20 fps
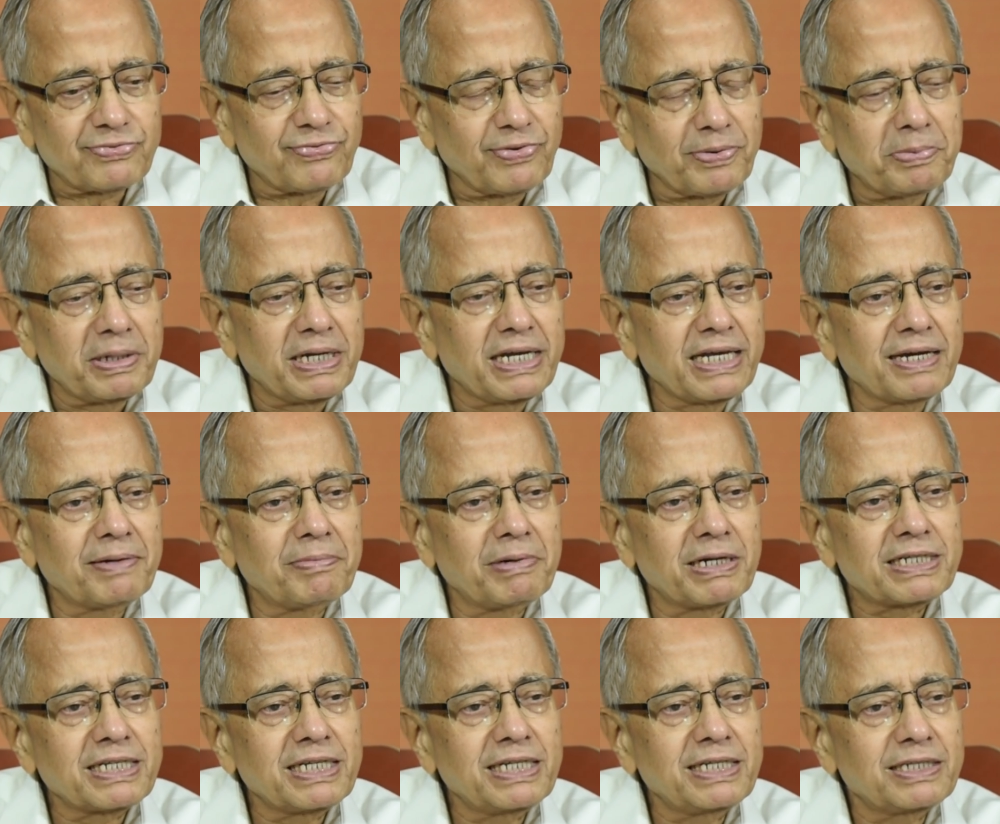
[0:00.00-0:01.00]
if you are building a
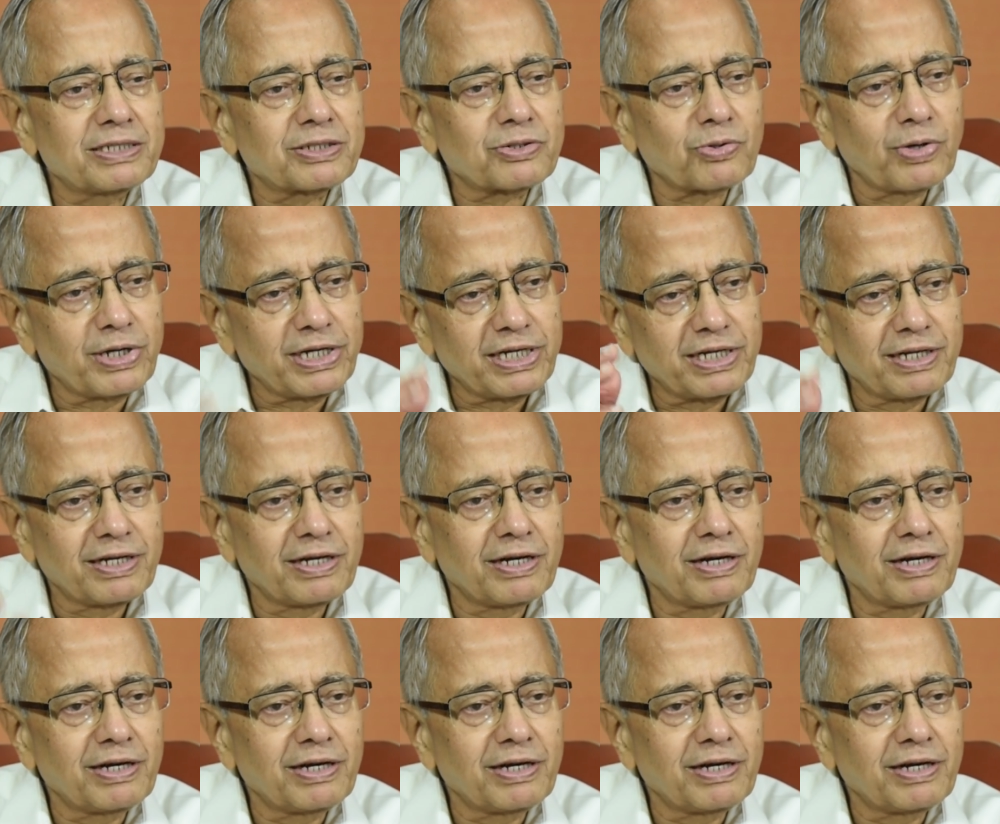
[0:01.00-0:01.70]
multi-storied